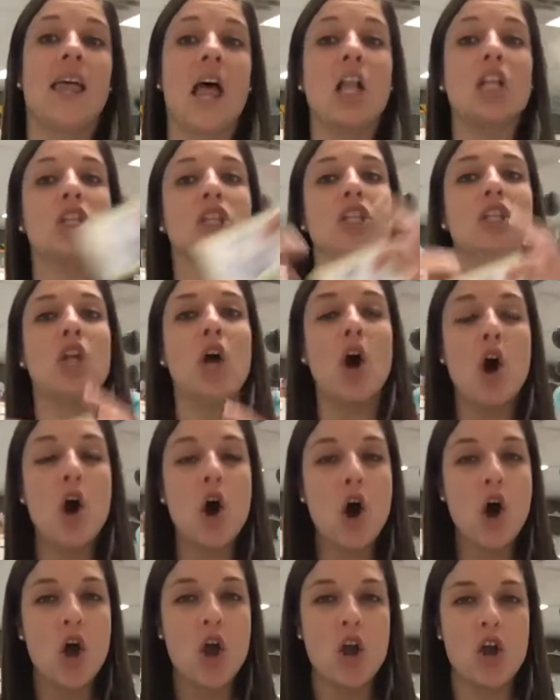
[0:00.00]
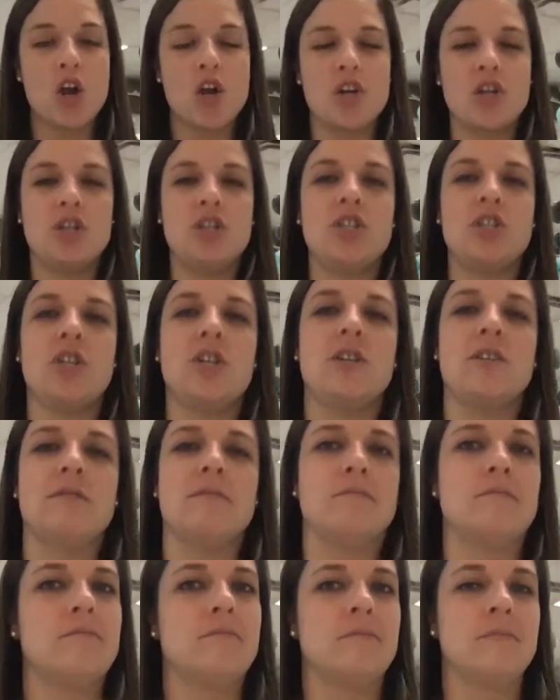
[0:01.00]
large.
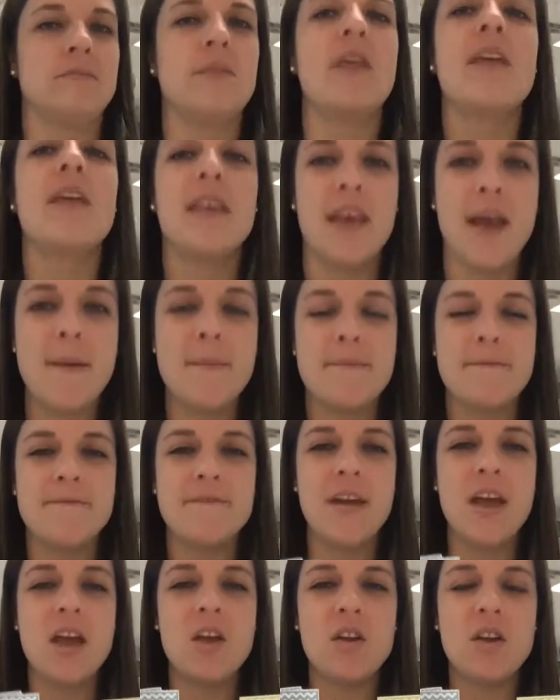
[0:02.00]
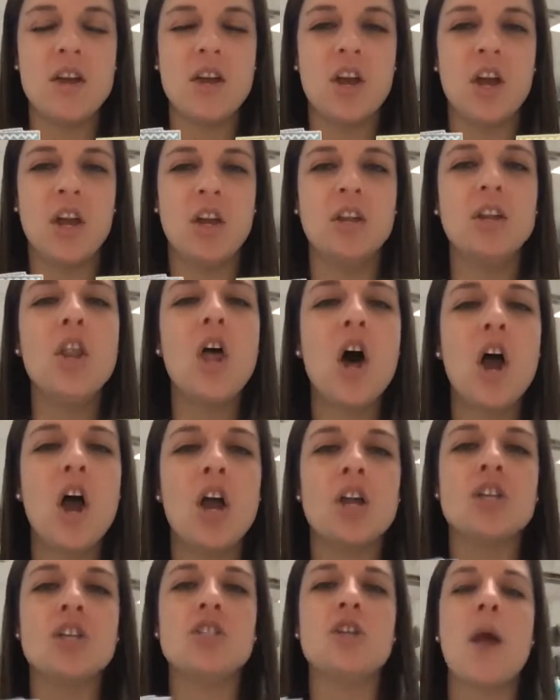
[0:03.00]
Yep, very good.
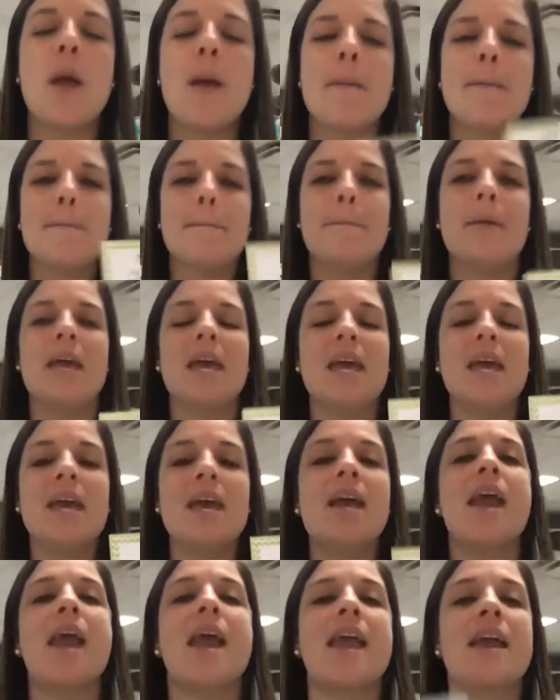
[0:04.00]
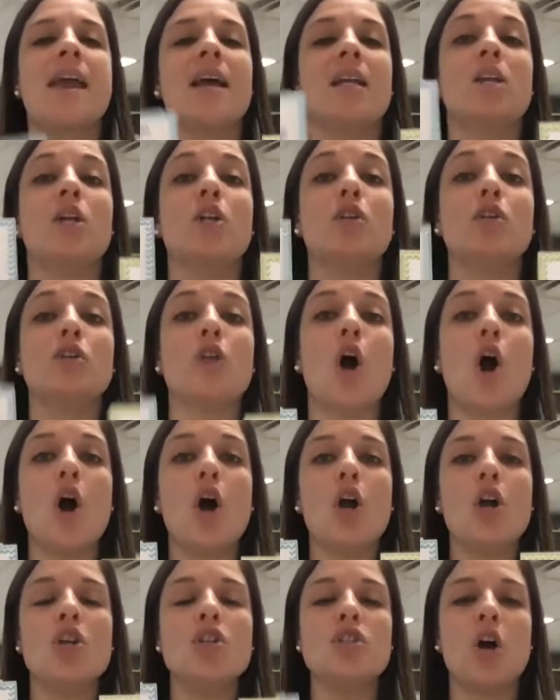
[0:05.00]
Large. Big and
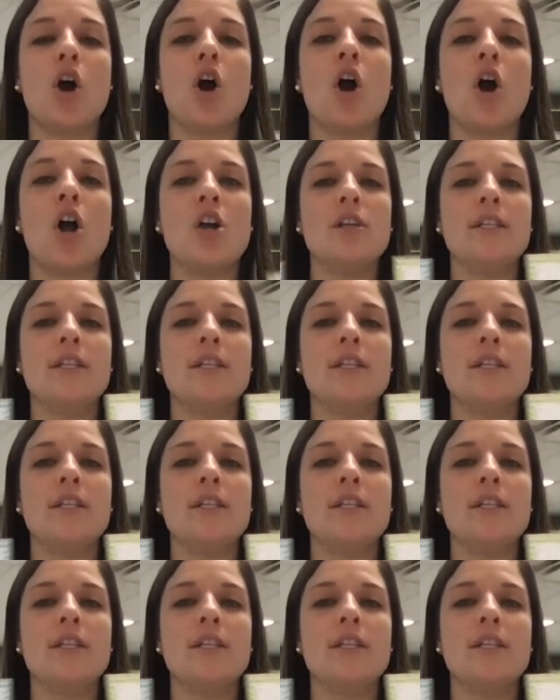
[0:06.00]
large are